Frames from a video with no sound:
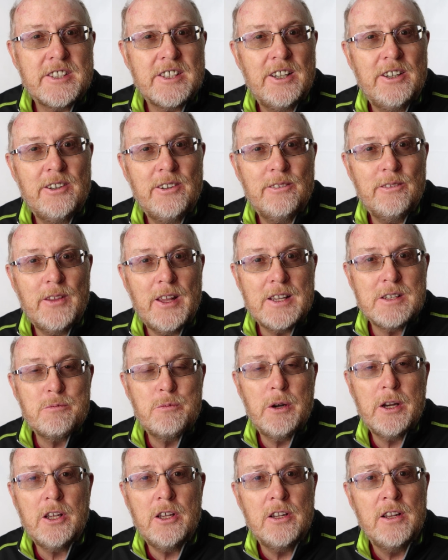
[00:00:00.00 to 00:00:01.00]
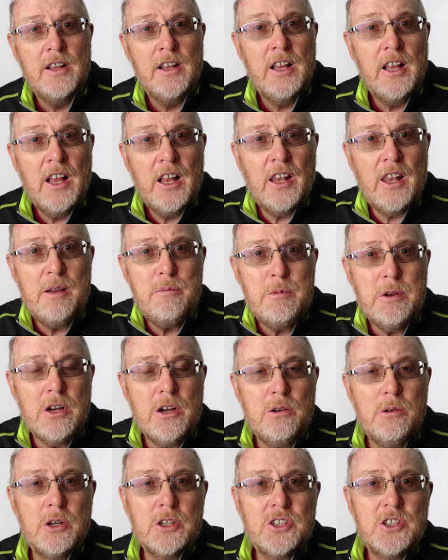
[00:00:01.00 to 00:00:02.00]
So that's pretty good. Let me
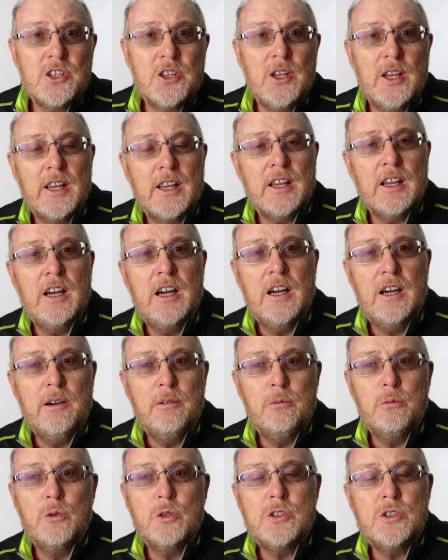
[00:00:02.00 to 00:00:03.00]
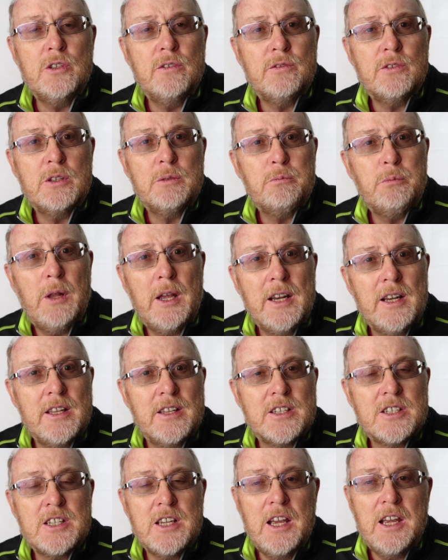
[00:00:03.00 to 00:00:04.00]
know what you think. Would you have played
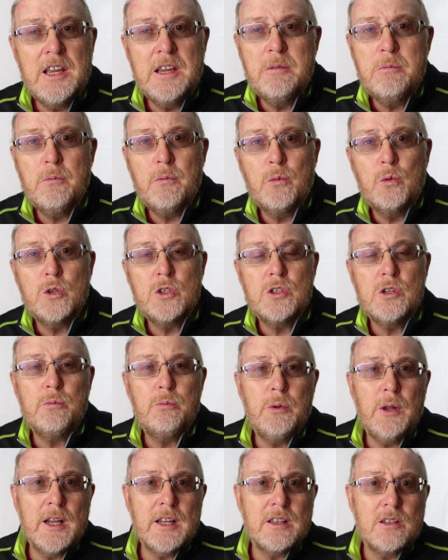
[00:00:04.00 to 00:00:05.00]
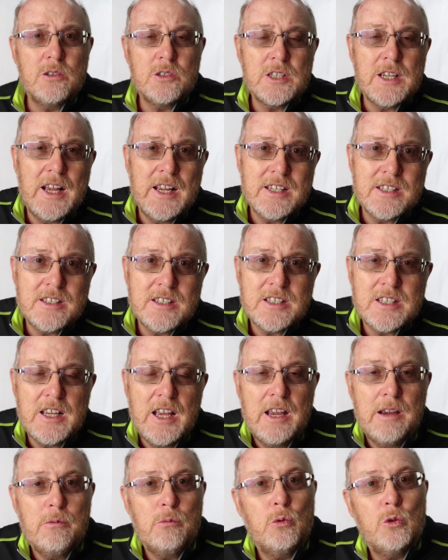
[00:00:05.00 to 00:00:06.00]
it the same? Would you have played those hands the
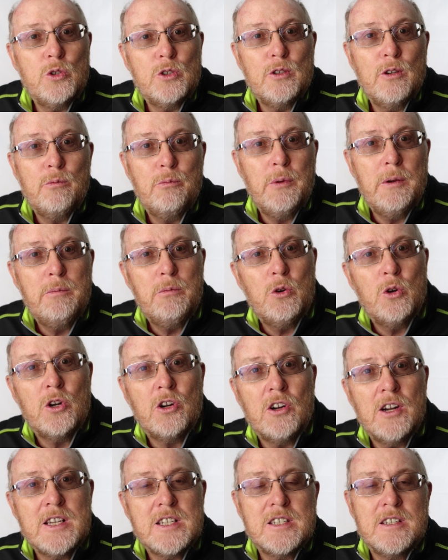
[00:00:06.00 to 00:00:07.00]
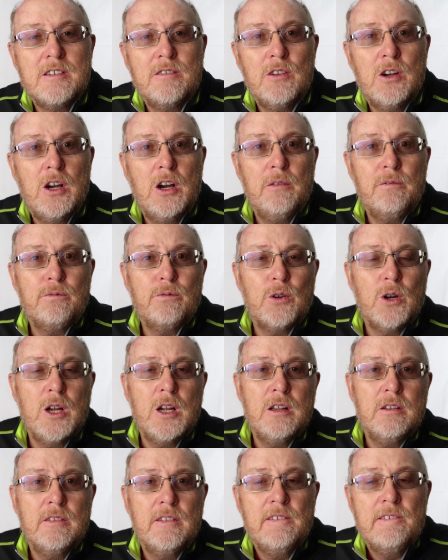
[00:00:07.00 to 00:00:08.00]
same? Would you have been more aggressive up
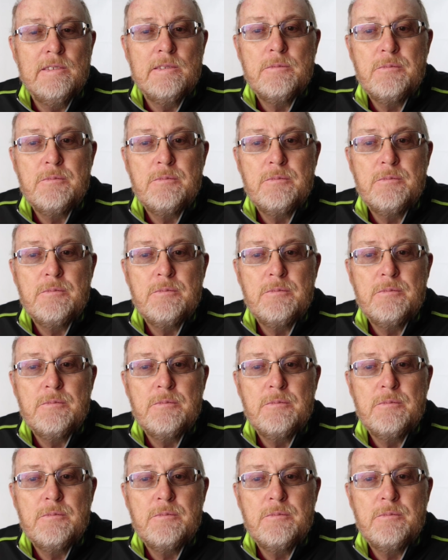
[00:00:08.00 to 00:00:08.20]
front?